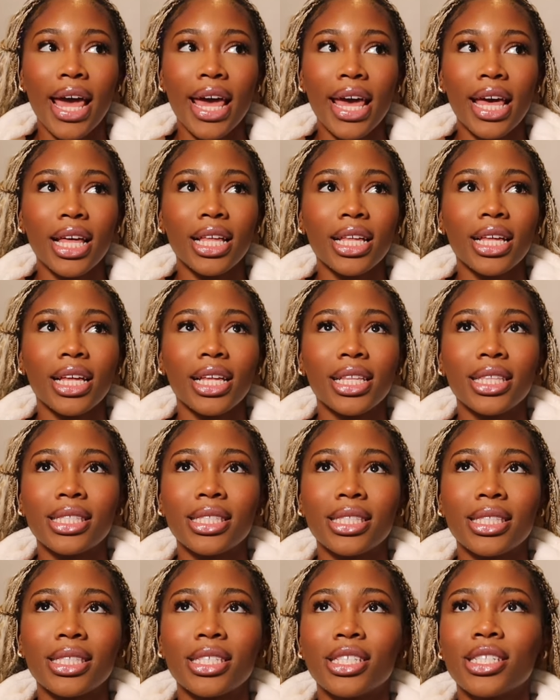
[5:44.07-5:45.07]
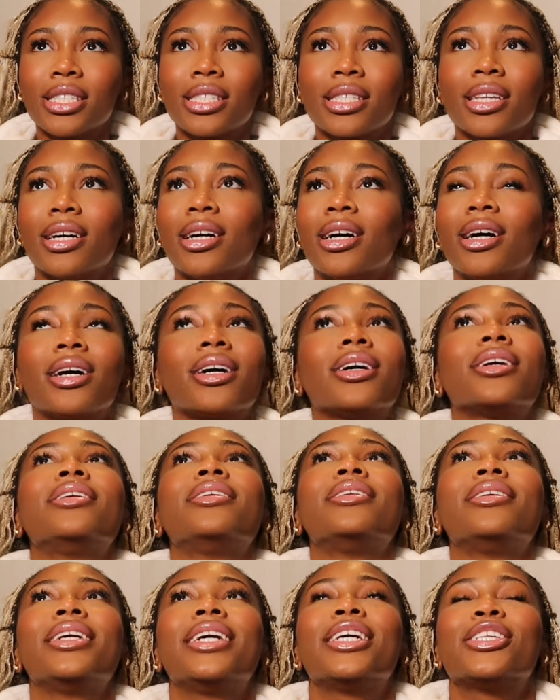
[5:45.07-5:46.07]
it's
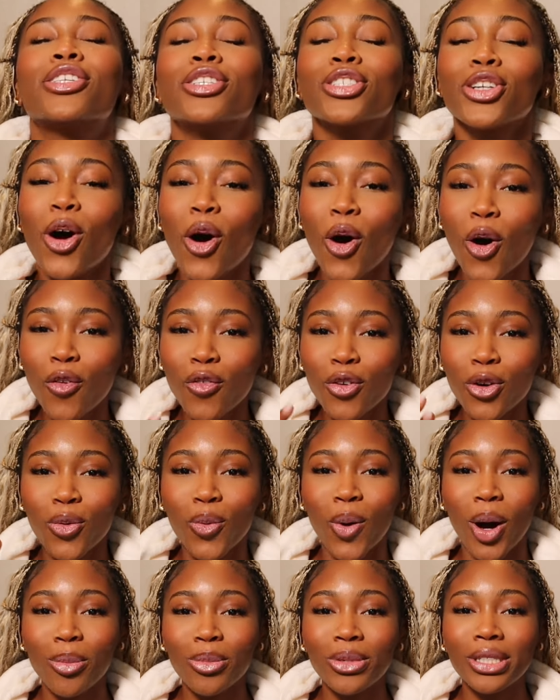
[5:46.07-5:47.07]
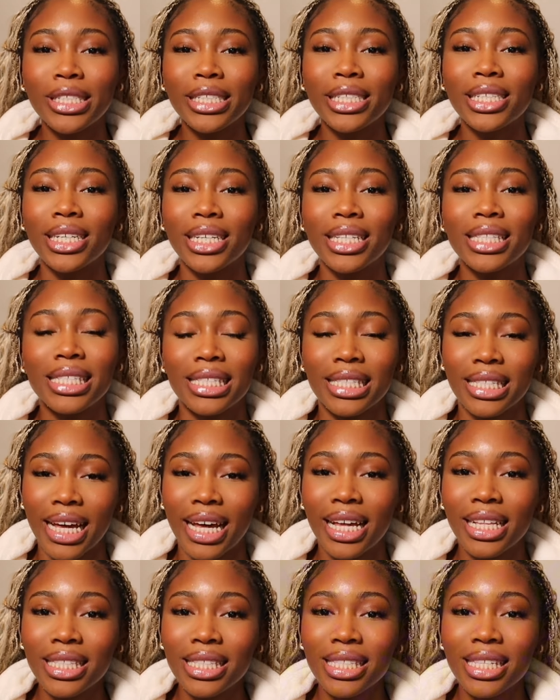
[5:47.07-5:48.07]
such an overwhelmingly good
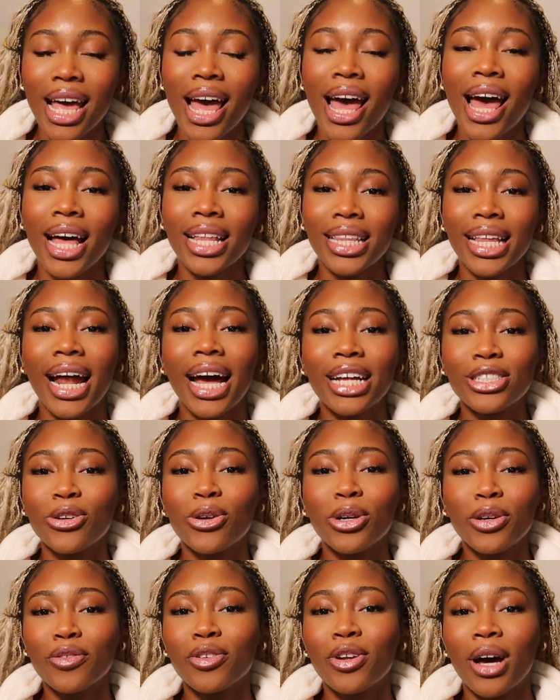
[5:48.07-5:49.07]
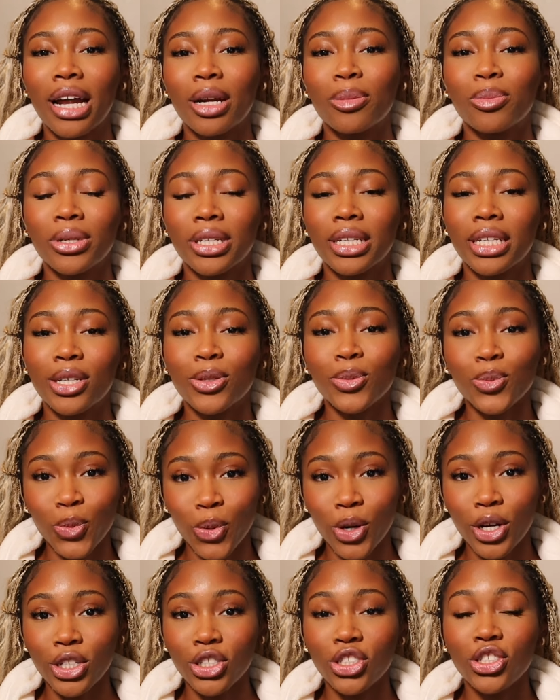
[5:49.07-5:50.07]
scent that I don't even know how to put it
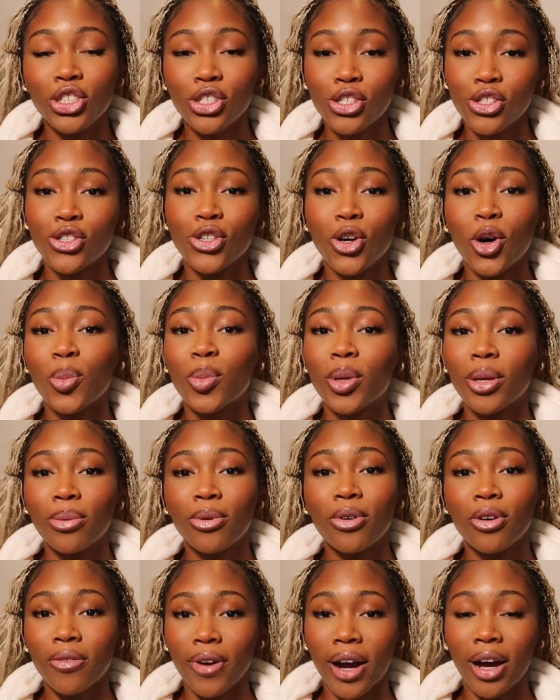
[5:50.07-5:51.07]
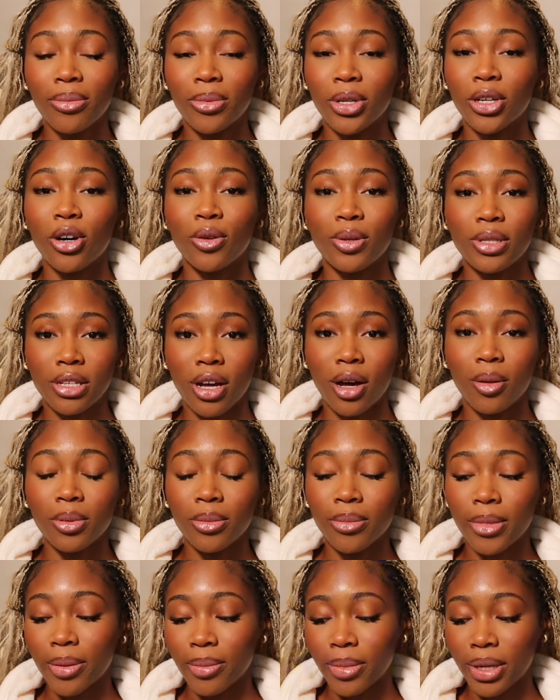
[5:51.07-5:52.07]
in words. Just know people around me always
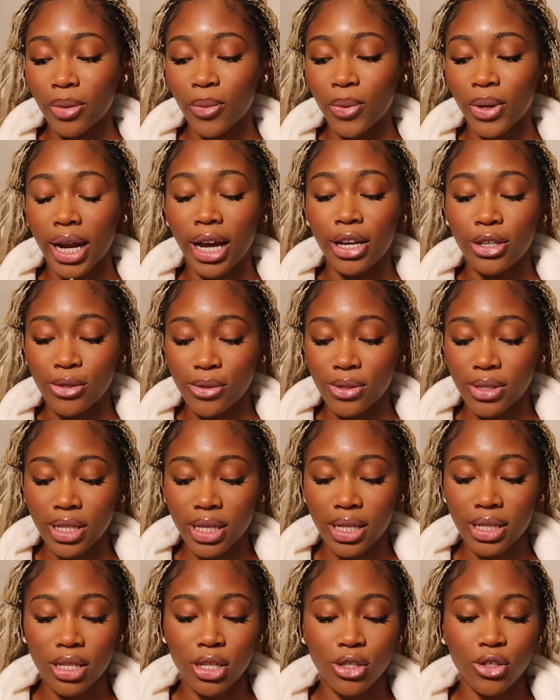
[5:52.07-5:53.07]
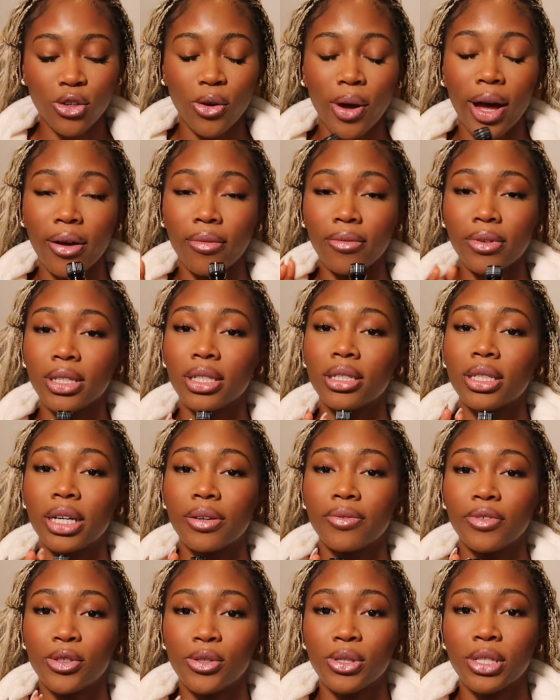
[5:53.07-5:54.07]
compliment me when I use this. So I really
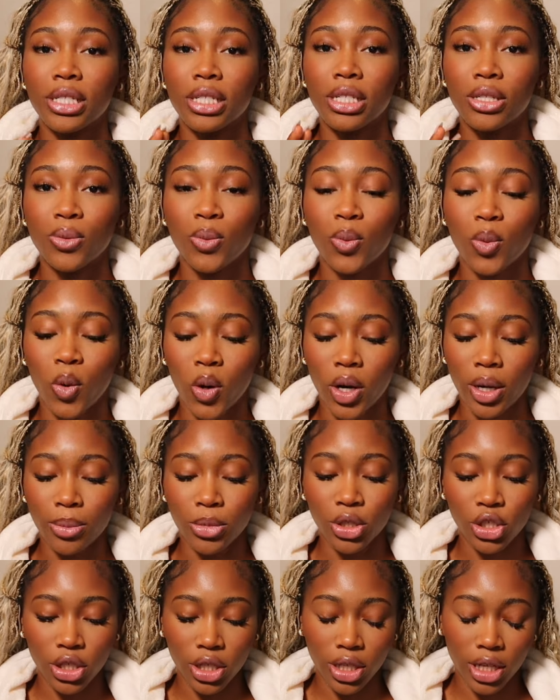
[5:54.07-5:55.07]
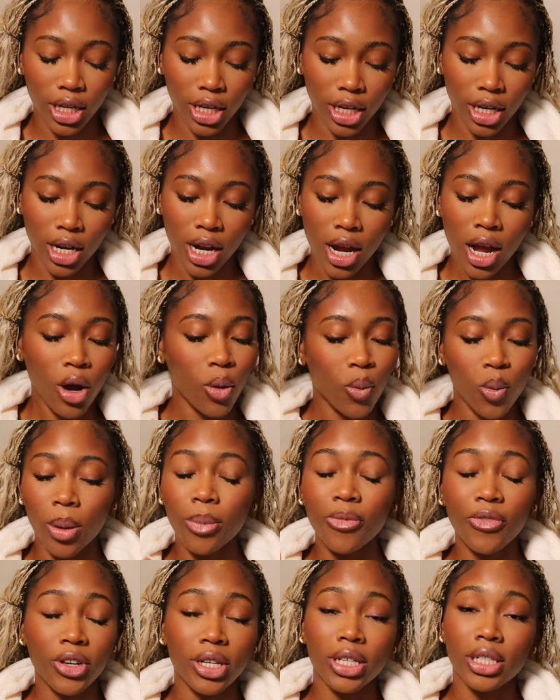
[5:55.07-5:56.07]
love using this warm
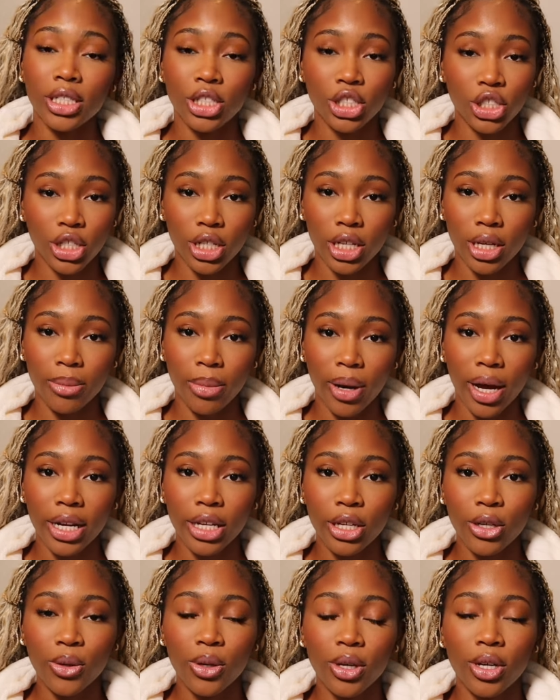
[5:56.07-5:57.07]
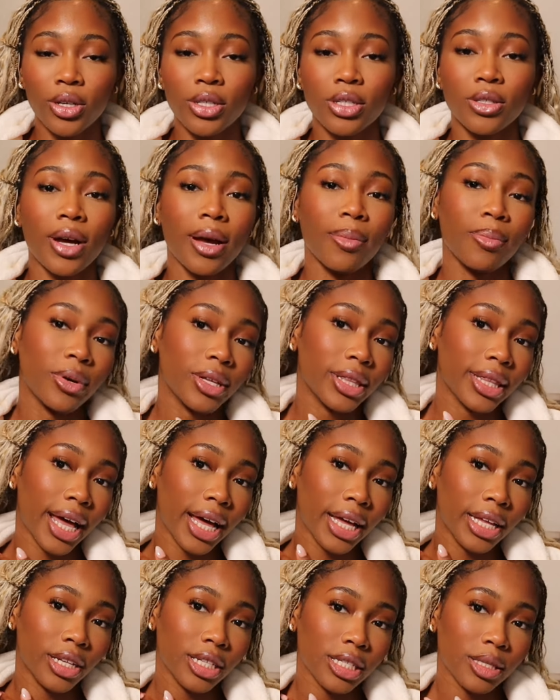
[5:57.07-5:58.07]
vanilla sugar body oil. So I put
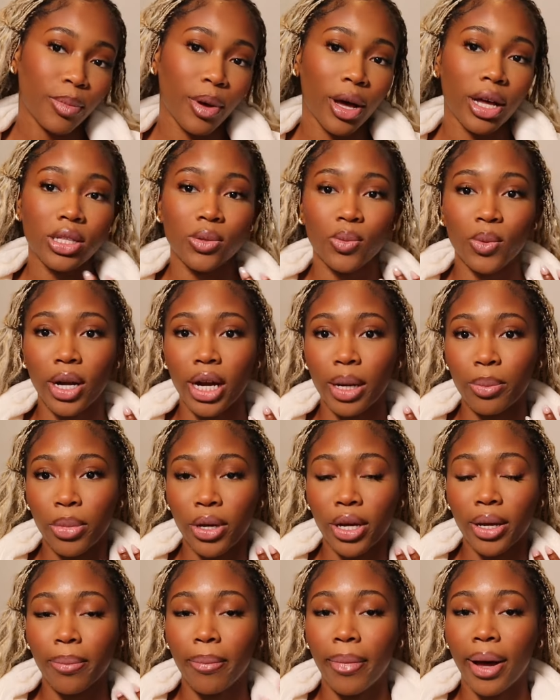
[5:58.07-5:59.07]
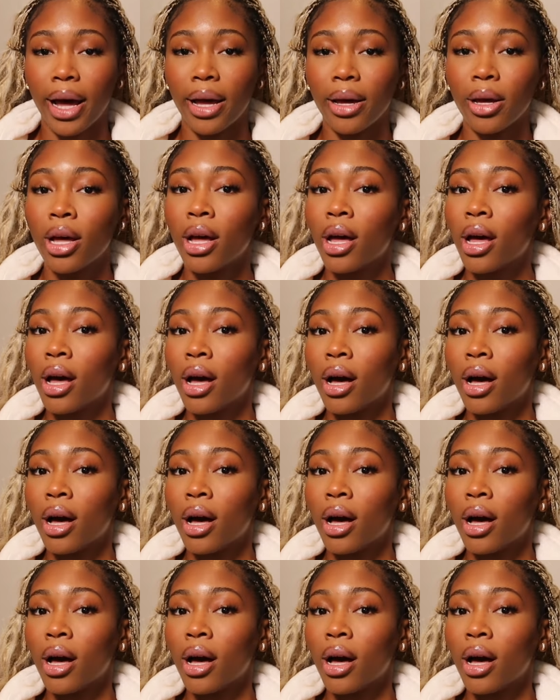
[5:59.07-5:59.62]
that in the spots where I put my